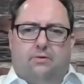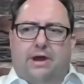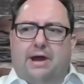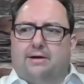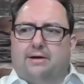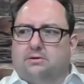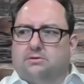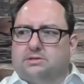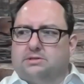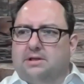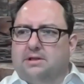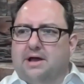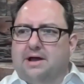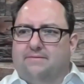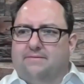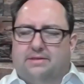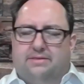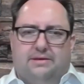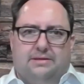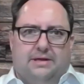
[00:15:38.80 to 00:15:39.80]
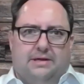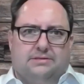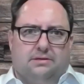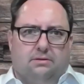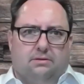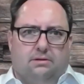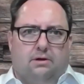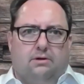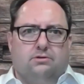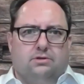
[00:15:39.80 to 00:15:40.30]
reactors alive, I think that's
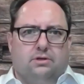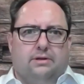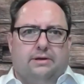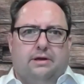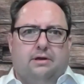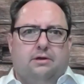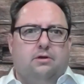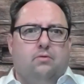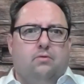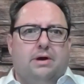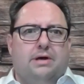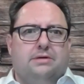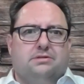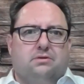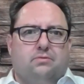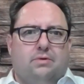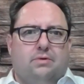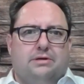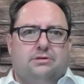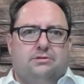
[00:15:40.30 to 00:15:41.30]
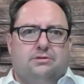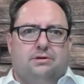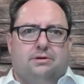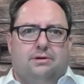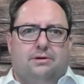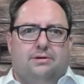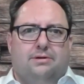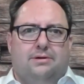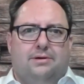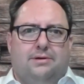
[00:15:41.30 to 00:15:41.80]
largely a U.S. question
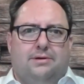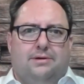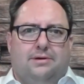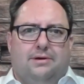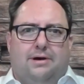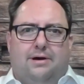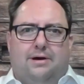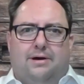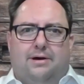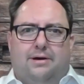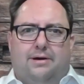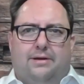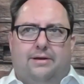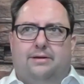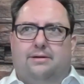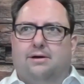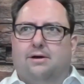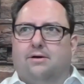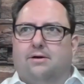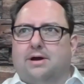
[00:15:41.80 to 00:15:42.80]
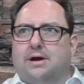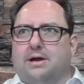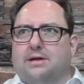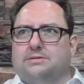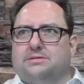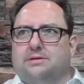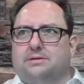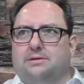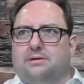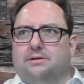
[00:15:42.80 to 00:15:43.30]
in our
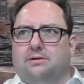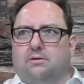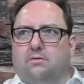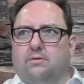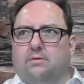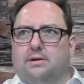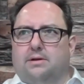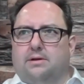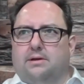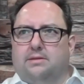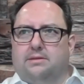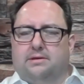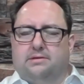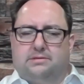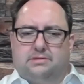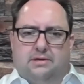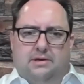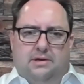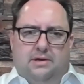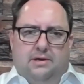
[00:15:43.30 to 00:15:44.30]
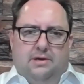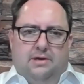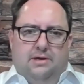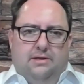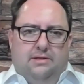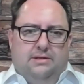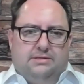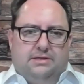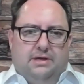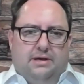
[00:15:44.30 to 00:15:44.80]
eyes. And in
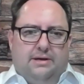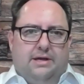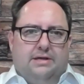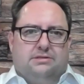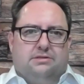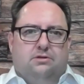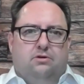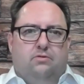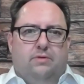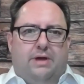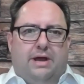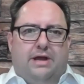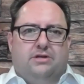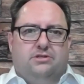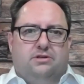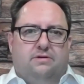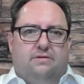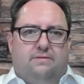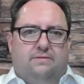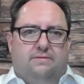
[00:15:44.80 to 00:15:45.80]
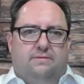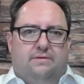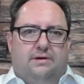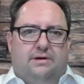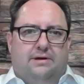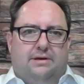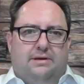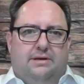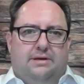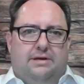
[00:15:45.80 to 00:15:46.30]
this, I guess, new age of
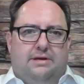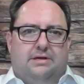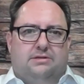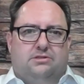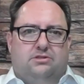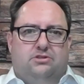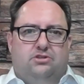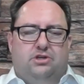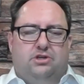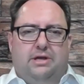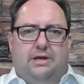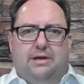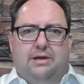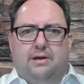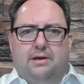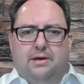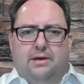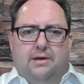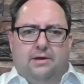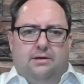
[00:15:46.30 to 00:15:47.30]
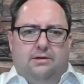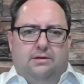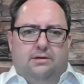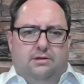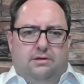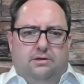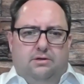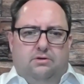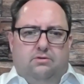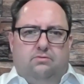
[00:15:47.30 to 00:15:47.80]
ESG,
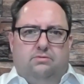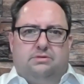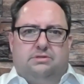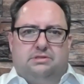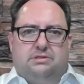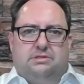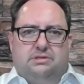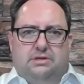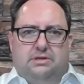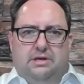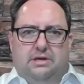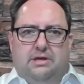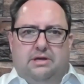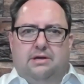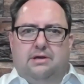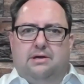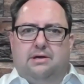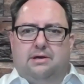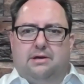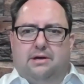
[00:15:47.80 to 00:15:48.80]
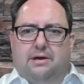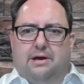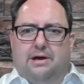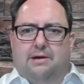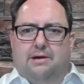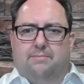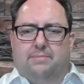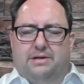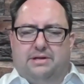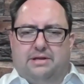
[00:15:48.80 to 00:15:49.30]
do you see
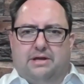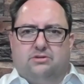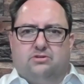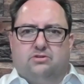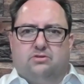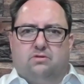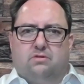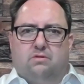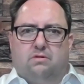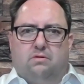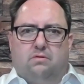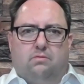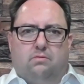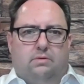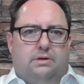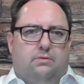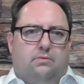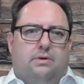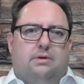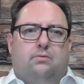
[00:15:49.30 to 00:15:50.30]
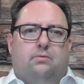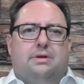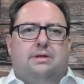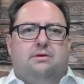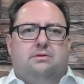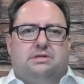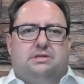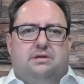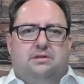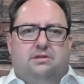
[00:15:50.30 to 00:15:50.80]
potential? What
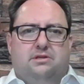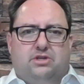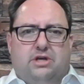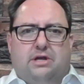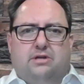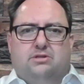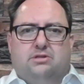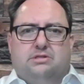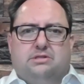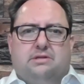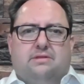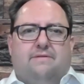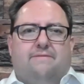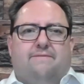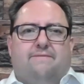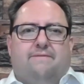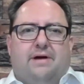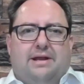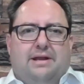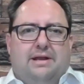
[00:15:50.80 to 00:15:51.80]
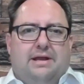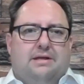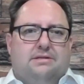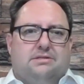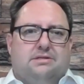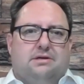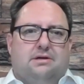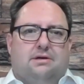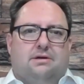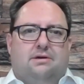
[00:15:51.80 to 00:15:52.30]
do you see the changes in the
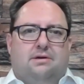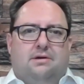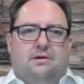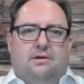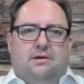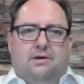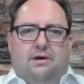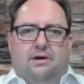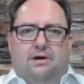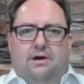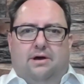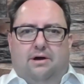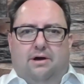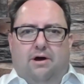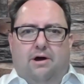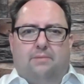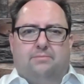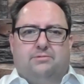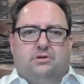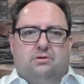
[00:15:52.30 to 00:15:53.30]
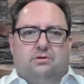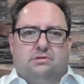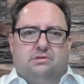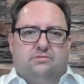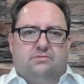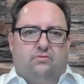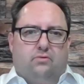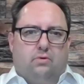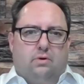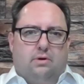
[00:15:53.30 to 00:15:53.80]
financing
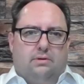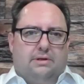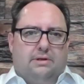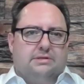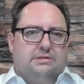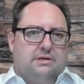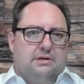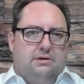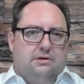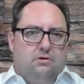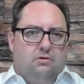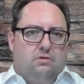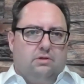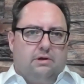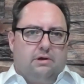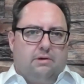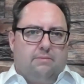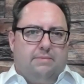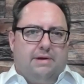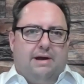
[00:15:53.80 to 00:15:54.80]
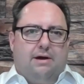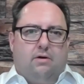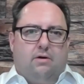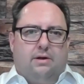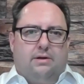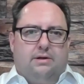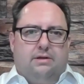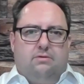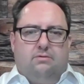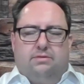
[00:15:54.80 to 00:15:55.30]
options for, let's say, nuclear
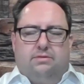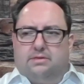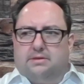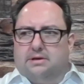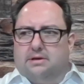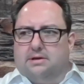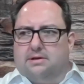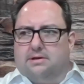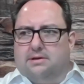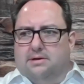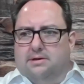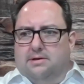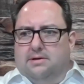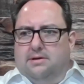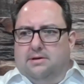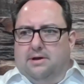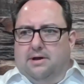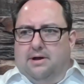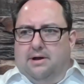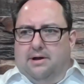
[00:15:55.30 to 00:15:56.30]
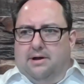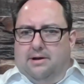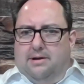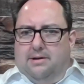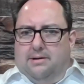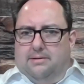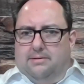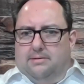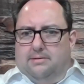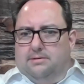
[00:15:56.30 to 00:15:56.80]
power? Do you think
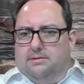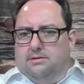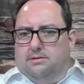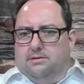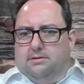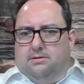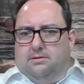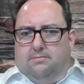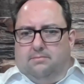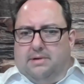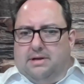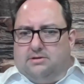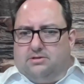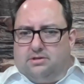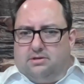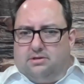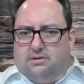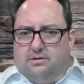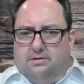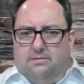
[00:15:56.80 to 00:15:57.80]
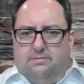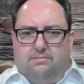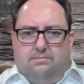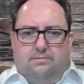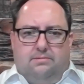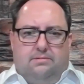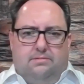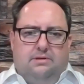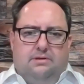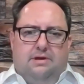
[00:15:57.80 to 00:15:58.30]
you mentioned
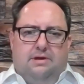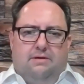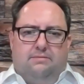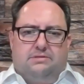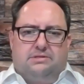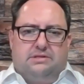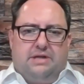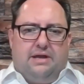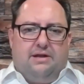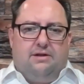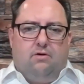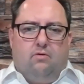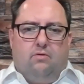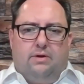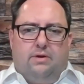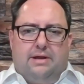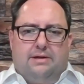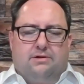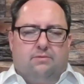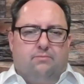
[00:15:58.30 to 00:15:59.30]
state-owned